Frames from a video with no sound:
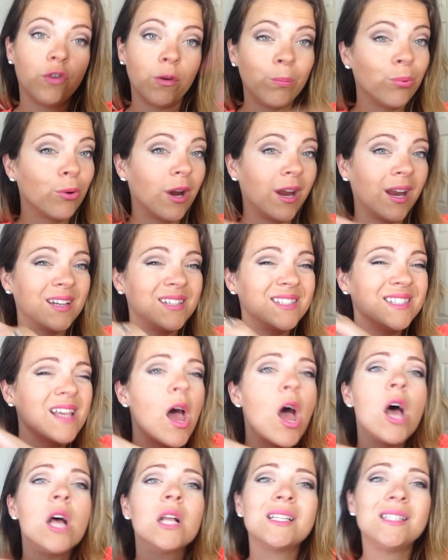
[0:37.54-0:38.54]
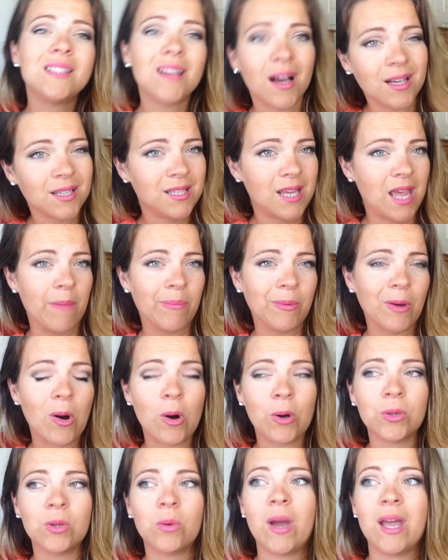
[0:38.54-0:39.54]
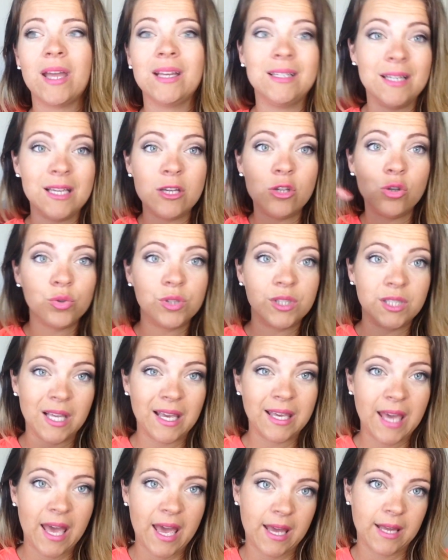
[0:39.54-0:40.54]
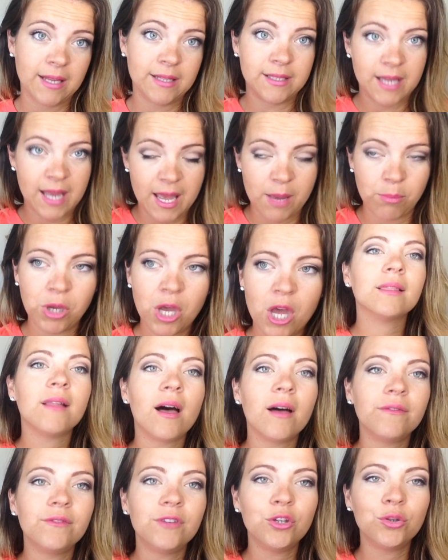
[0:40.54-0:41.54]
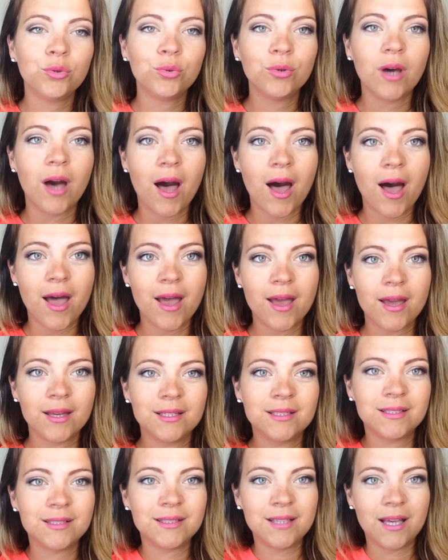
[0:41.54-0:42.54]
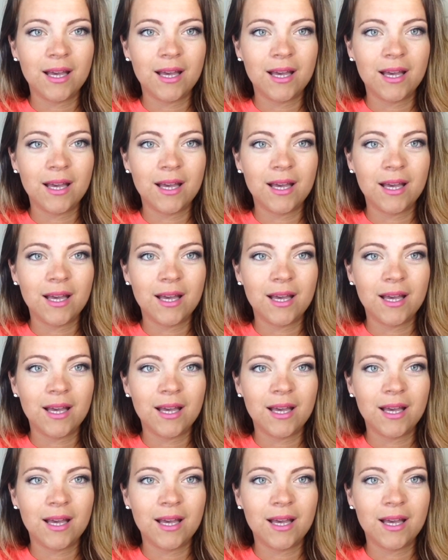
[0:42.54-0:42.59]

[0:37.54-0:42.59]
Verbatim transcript: for brands. Duck tape, all the way, D-U-C-K tape. Love you guys.